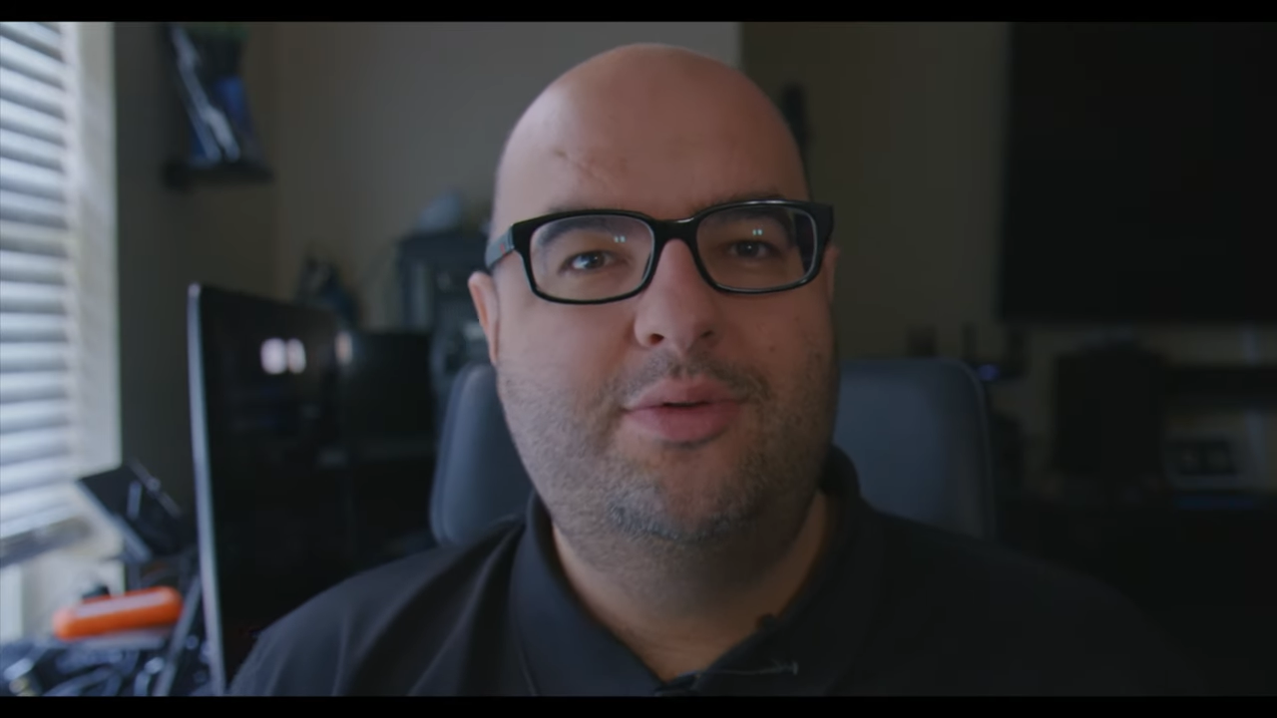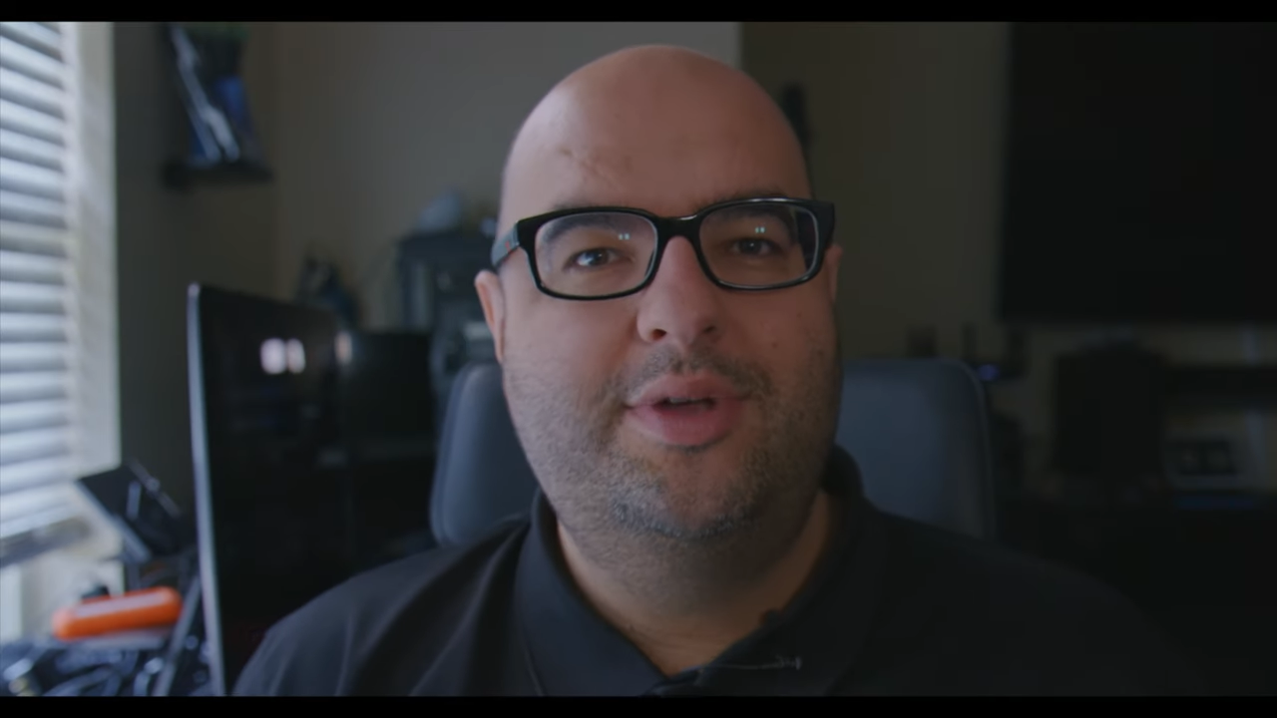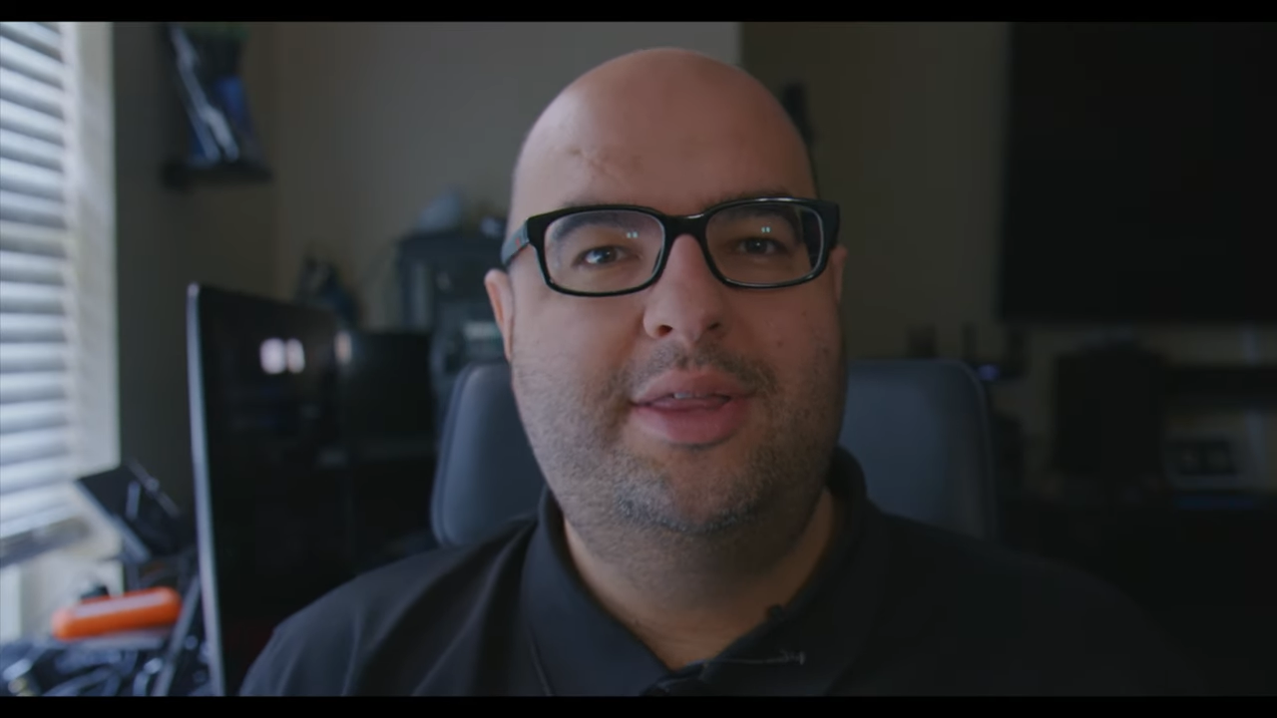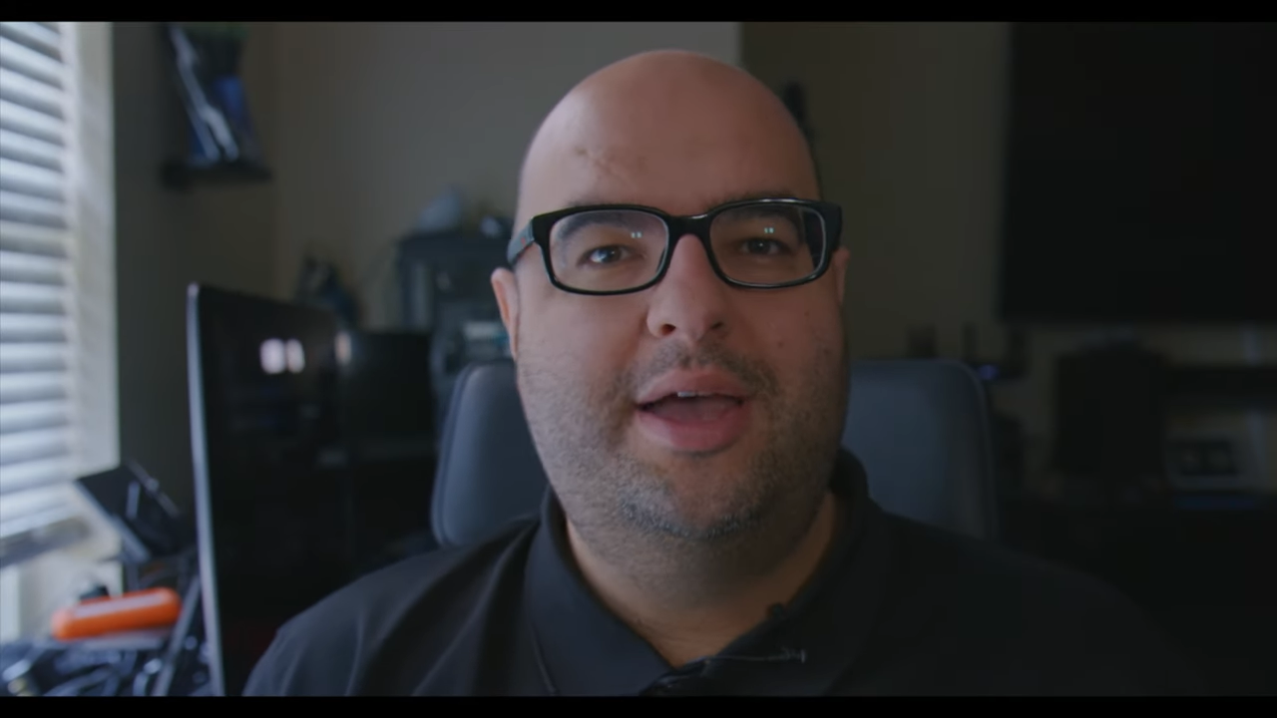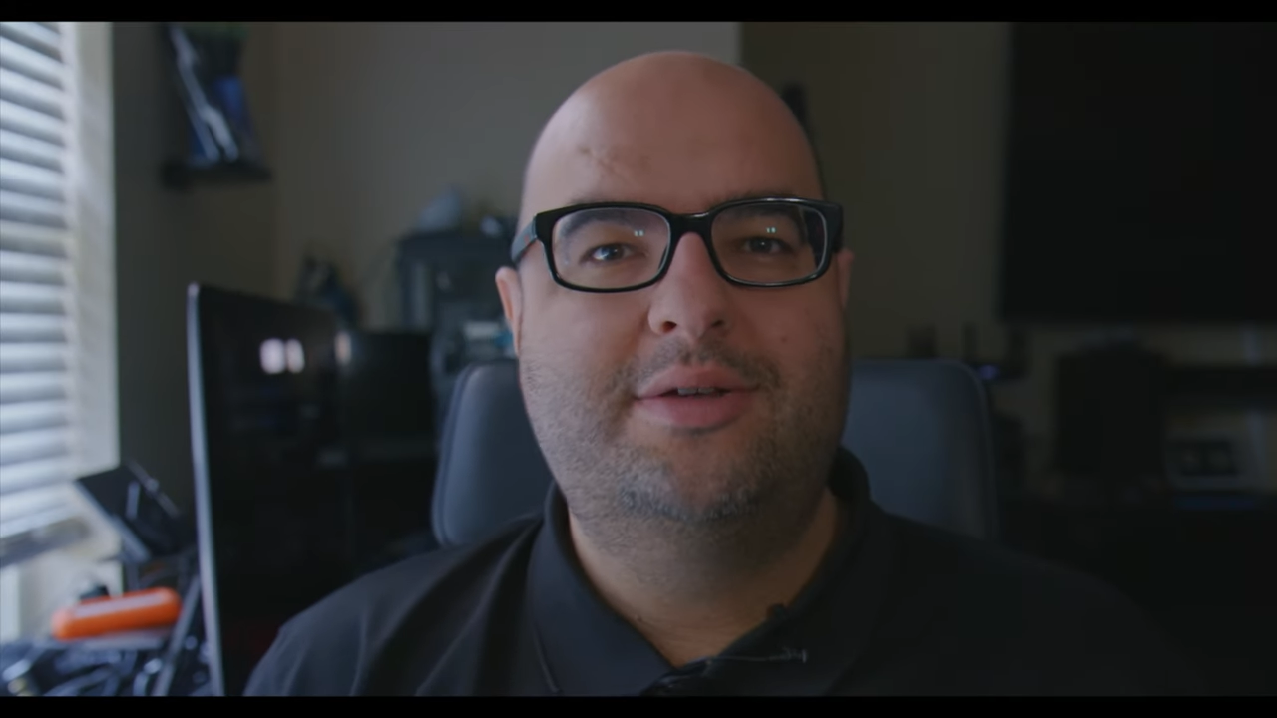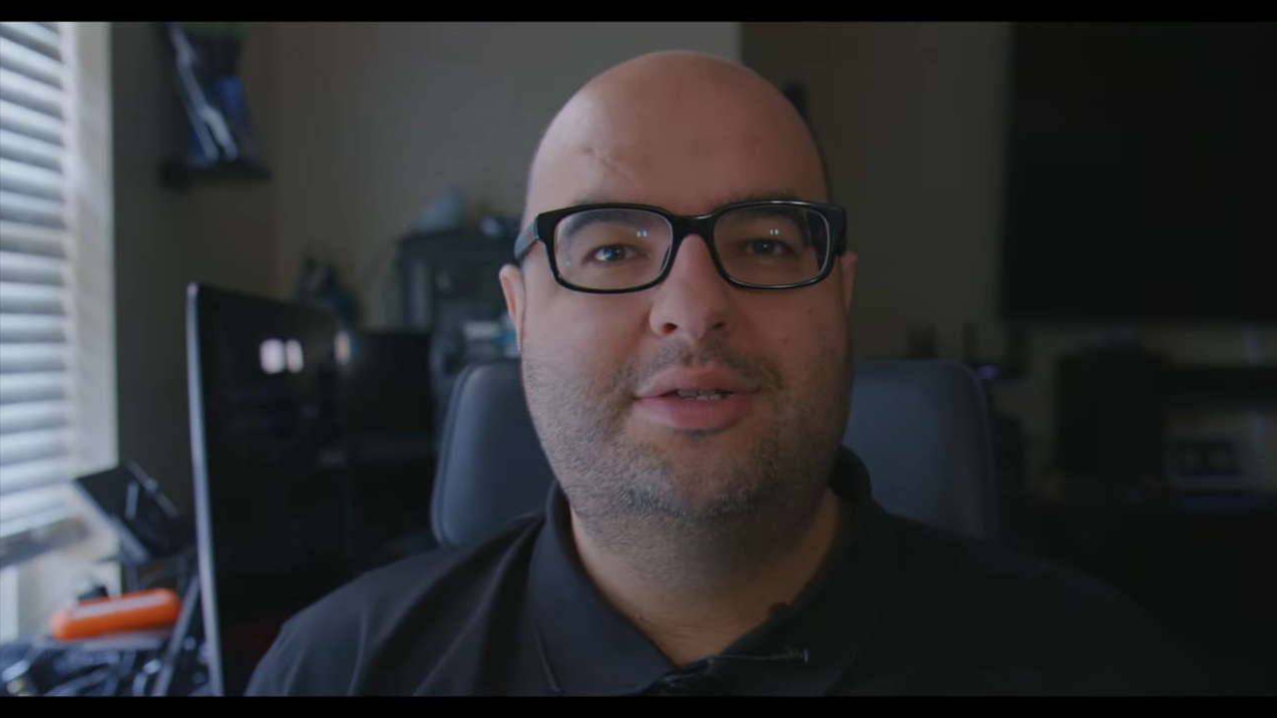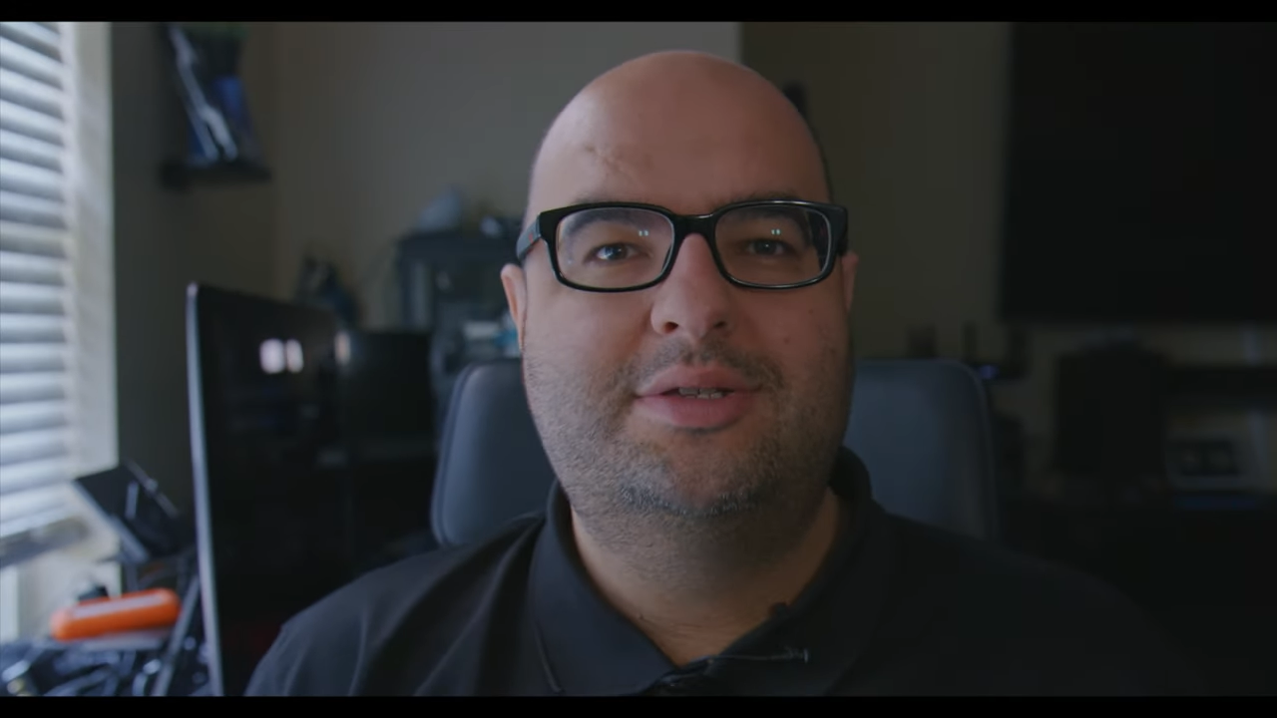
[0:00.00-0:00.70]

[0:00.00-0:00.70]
3000